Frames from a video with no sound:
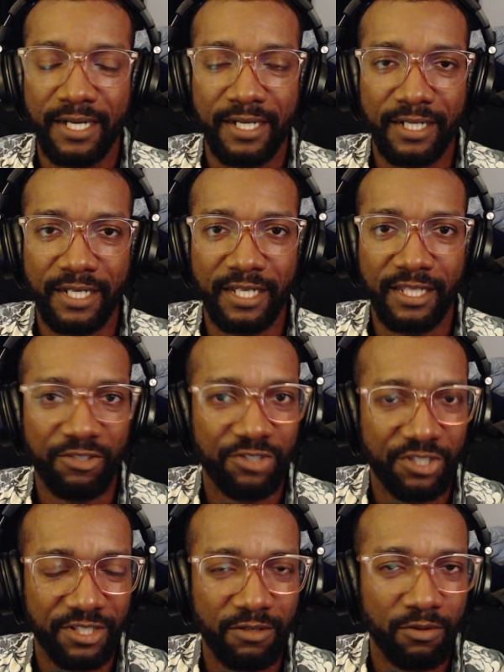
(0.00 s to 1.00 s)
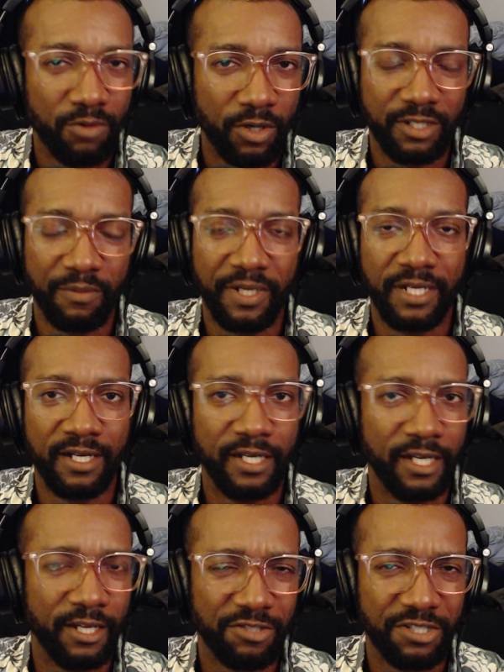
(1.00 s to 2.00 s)
there's still work to be done, and
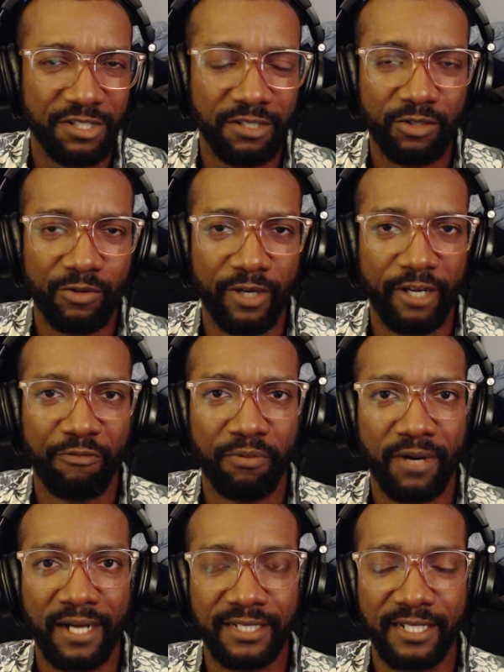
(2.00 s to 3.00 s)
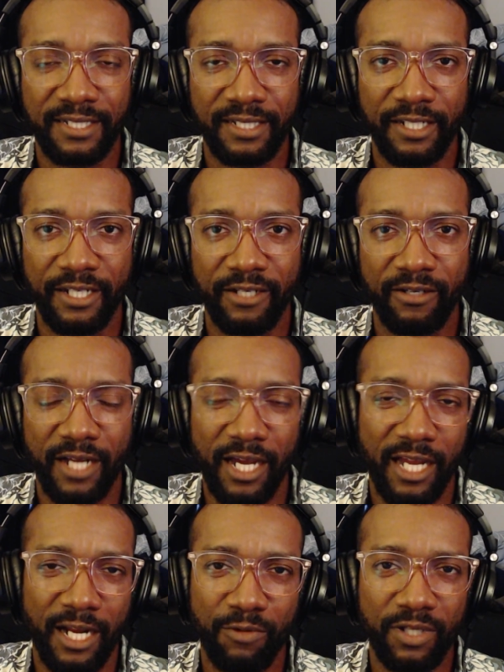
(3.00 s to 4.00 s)
there's still a creative process in here. And I
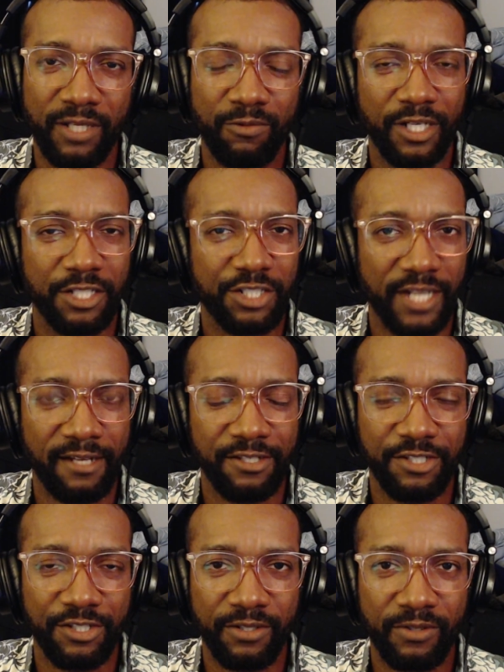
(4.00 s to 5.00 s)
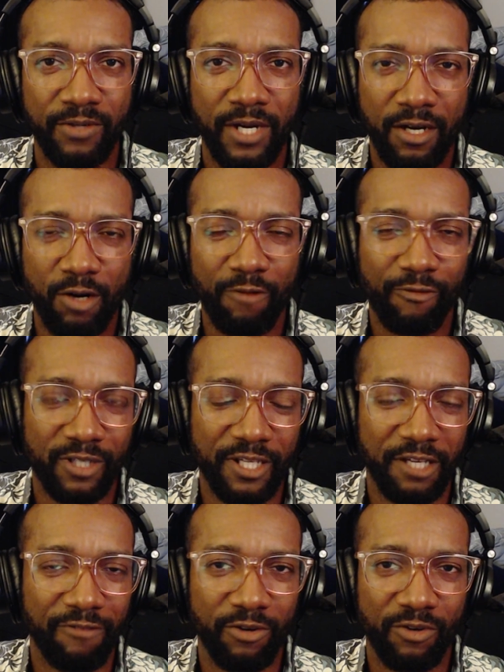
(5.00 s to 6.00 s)
really want to challenge you. Hopefully, if
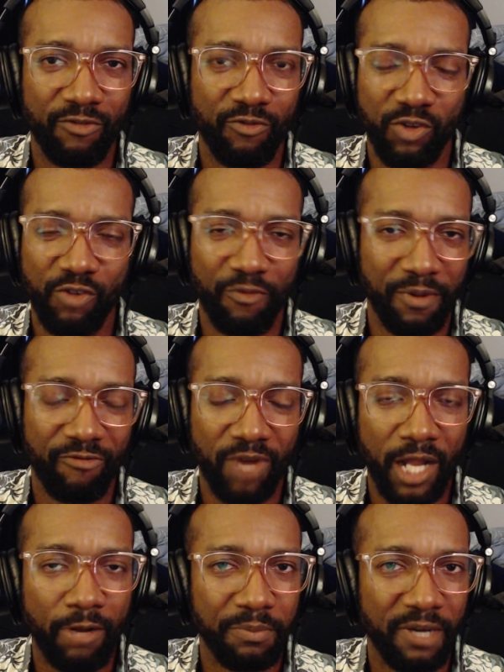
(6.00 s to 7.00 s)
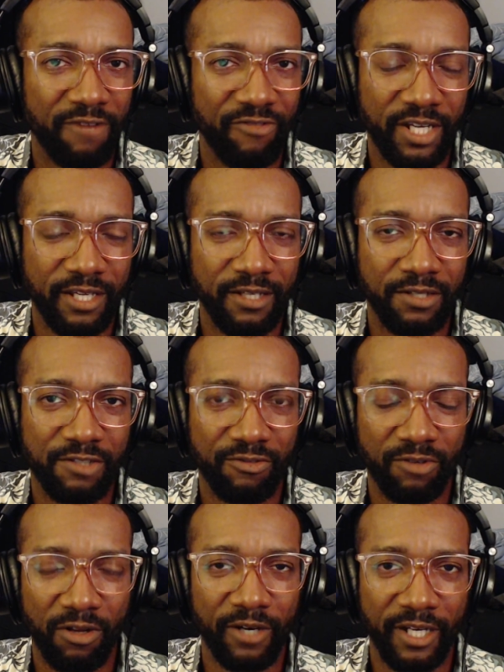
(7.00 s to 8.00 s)
you've been following my videos for
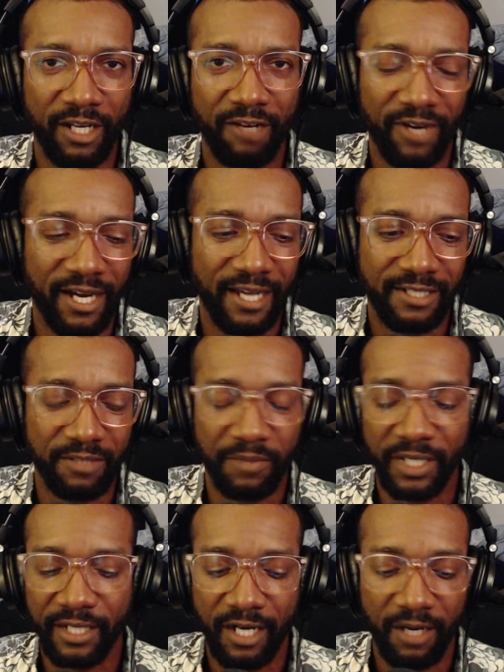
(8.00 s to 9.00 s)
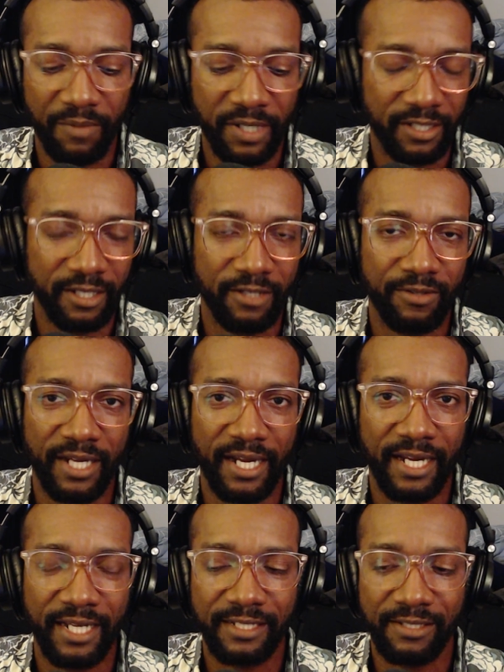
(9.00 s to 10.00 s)
long enough, I had somebody comment the other
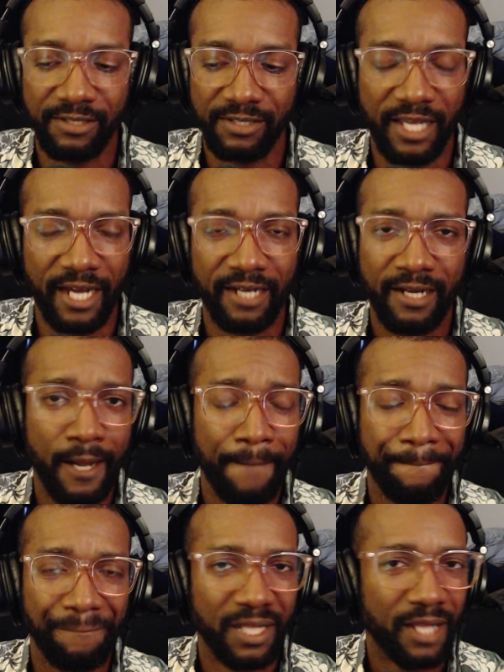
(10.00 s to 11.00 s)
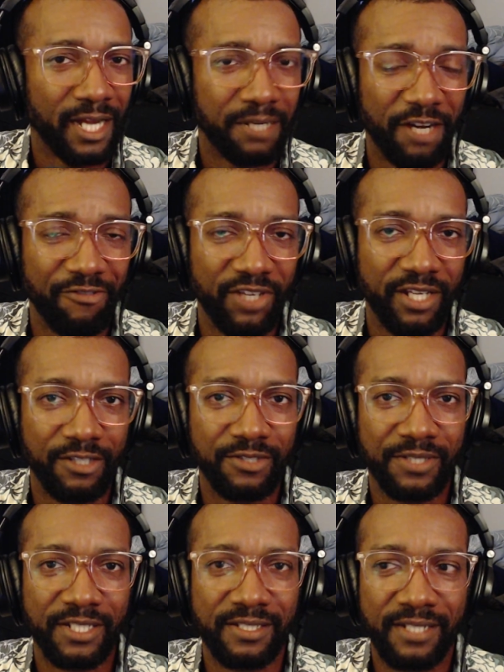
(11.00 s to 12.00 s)
day is that they like my videos
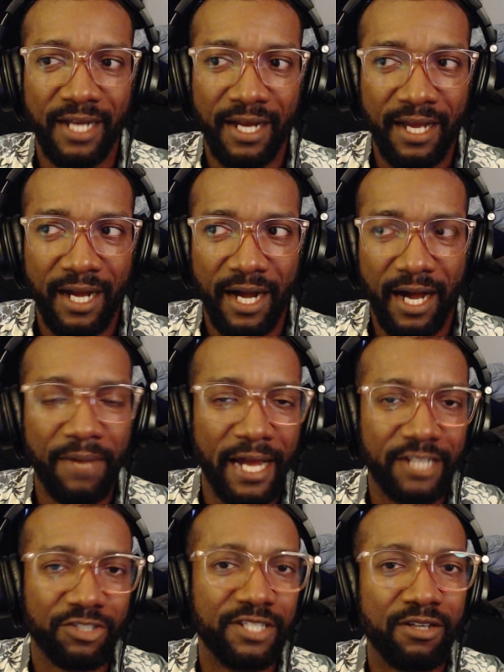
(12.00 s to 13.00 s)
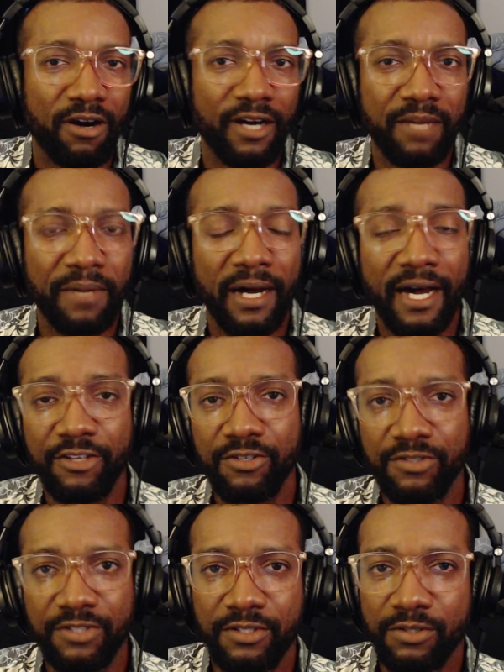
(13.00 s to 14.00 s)
because I'm actually talking about how to use
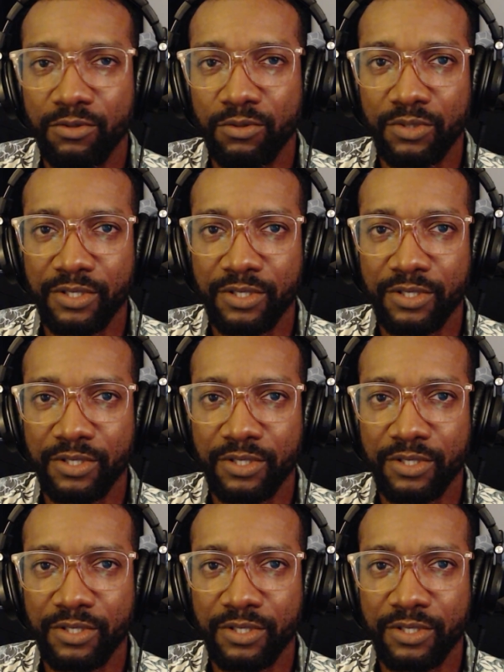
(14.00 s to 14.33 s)
the tools.